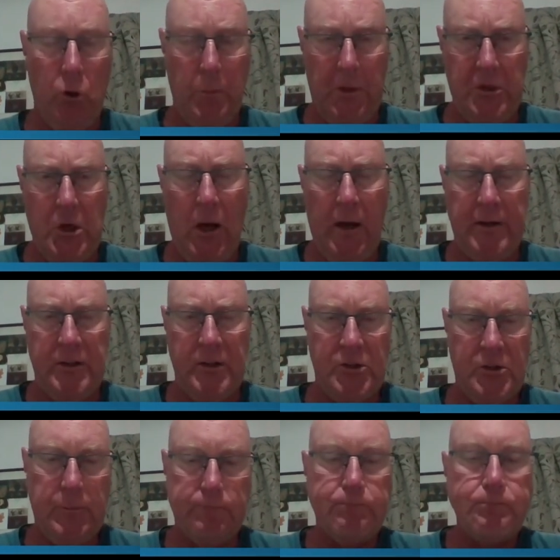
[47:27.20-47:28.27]

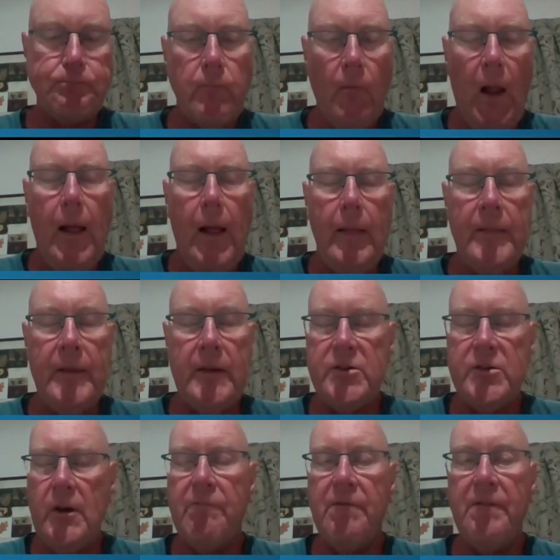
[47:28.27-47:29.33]
dermatitis.
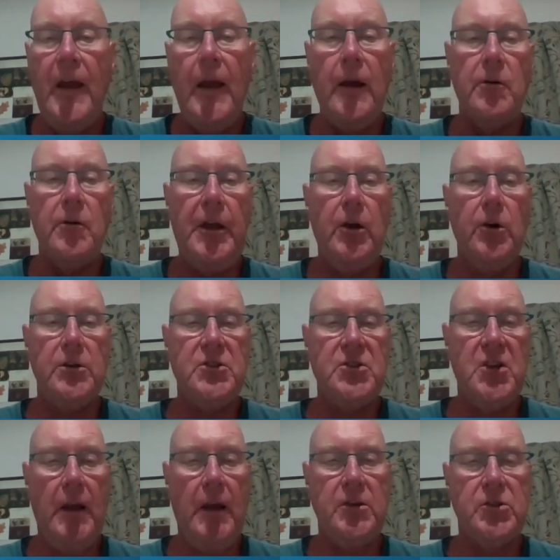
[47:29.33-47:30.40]
There's a very good
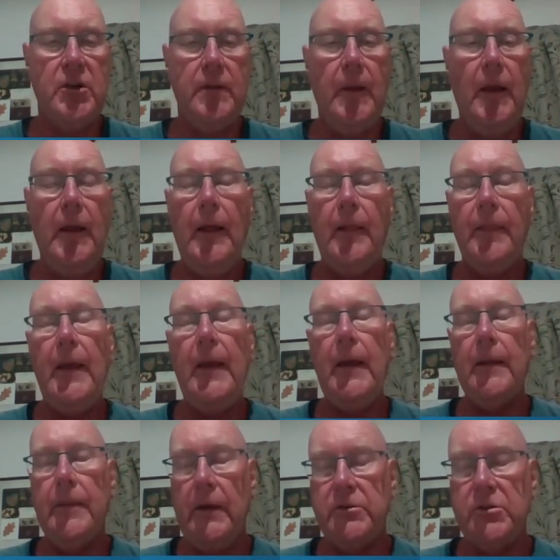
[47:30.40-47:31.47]
section
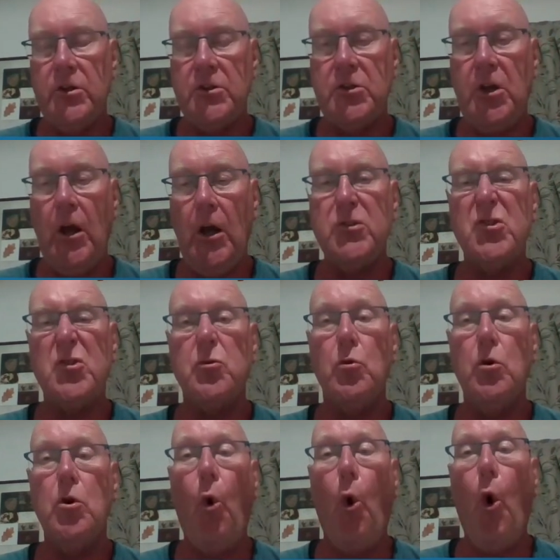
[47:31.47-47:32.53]
there that just goes
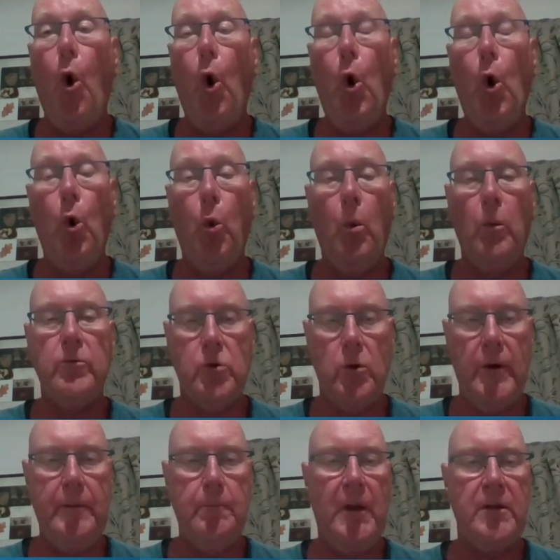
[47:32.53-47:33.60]
through all
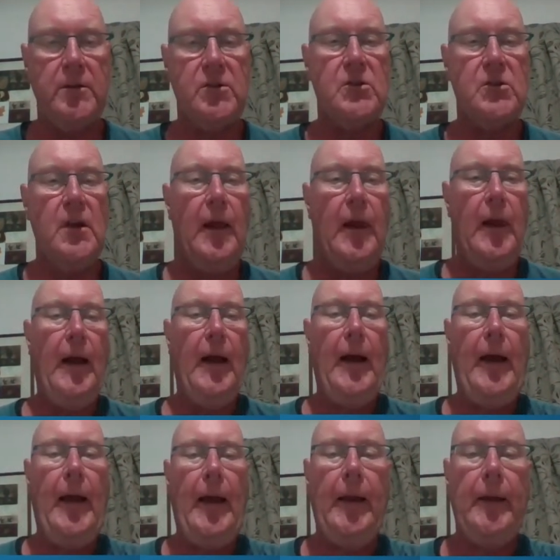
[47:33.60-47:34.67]
treatments,
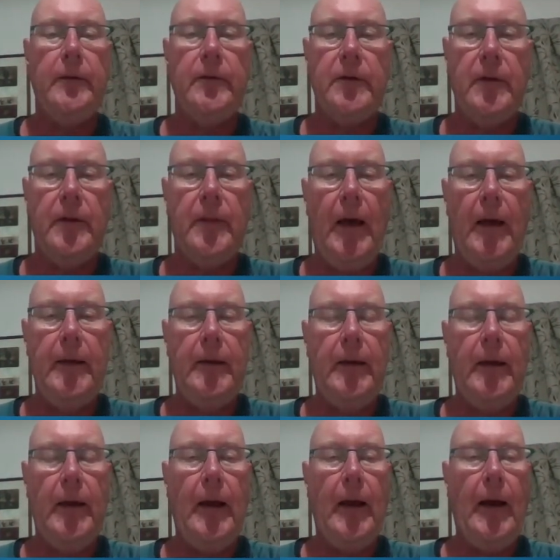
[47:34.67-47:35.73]
and
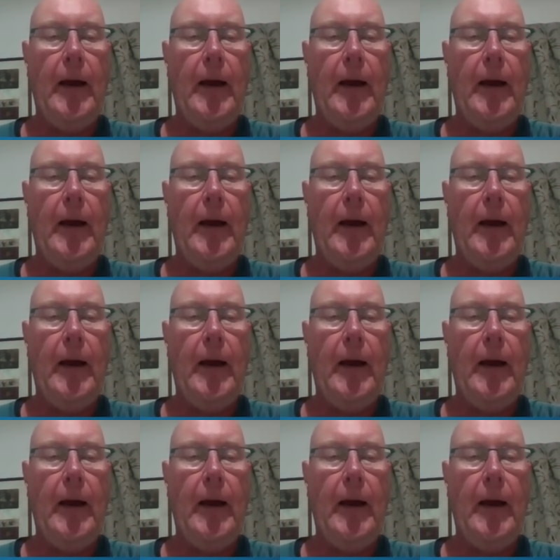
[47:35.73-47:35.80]
I